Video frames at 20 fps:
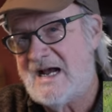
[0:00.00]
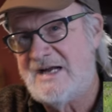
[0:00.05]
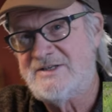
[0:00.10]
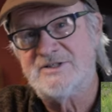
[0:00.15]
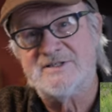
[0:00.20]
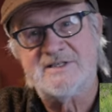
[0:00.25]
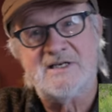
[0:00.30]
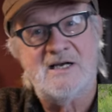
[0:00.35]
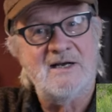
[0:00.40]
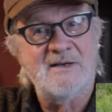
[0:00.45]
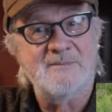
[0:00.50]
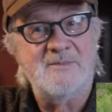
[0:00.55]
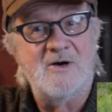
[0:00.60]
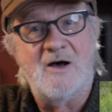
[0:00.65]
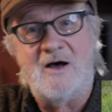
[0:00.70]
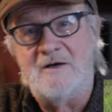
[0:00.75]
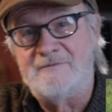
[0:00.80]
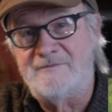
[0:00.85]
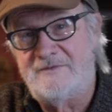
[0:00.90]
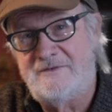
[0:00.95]
I just cut them
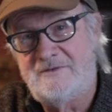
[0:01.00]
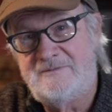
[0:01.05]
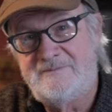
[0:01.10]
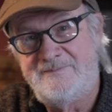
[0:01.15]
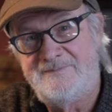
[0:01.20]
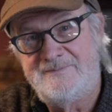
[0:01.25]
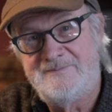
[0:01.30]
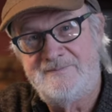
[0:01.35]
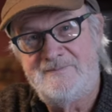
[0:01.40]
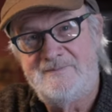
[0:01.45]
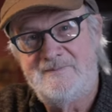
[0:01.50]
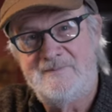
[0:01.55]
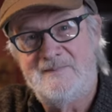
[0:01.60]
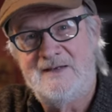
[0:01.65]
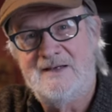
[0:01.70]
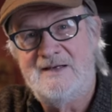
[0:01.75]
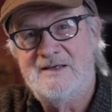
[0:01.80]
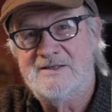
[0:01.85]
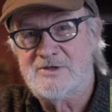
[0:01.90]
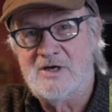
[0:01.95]
off
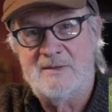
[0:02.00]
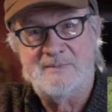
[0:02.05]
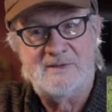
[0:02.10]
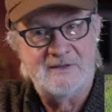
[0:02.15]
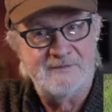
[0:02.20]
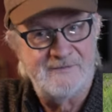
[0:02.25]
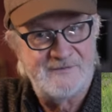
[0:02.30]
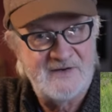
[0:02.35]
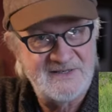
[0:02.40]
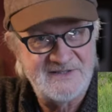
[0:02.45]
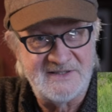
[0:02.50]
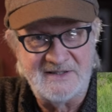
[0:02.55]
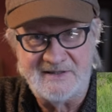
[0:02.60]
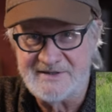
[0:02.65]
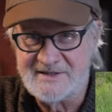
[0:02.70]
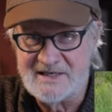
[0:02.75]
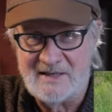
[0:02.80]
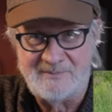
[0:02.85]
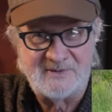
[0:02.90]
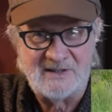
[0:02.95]
so I'm confessing
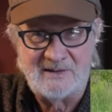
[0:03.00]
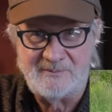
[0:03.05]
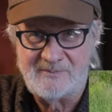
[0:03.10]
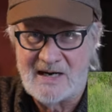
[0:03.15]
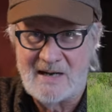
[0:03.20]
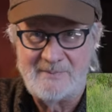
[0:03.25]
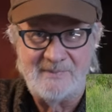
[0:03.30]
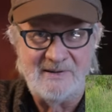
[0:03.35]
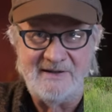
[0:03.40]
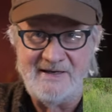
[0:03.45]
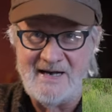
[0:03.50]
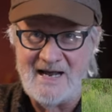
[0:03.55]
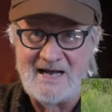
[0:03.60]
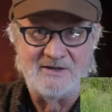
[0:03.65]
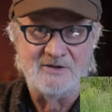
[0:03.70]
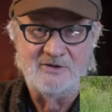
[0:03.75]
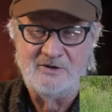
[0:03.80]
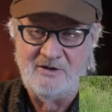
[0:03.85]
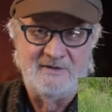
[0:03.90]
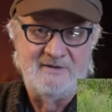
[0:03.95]
something probably
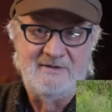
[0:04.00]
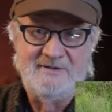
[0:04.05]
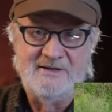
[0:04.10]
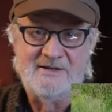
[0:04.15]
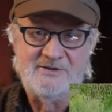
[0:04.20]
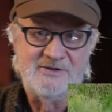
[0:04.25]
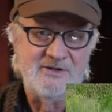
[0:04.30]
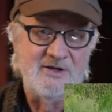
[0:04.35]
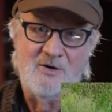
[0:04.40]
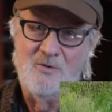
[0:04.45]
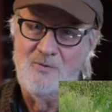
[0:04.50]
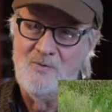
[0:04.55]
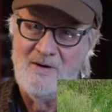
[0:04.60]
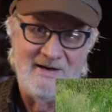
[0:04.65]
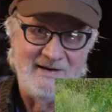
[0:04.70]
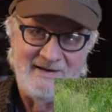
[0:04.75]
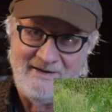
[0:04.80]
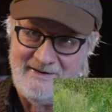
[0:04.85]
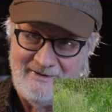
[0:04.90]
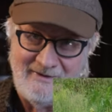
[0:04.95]
not good that you don't
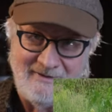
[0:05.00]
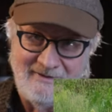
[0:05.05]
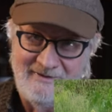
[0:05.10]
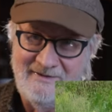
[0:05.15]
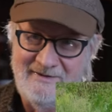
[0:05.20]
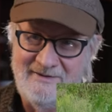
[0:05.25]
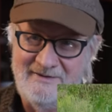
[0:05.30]
want to hear.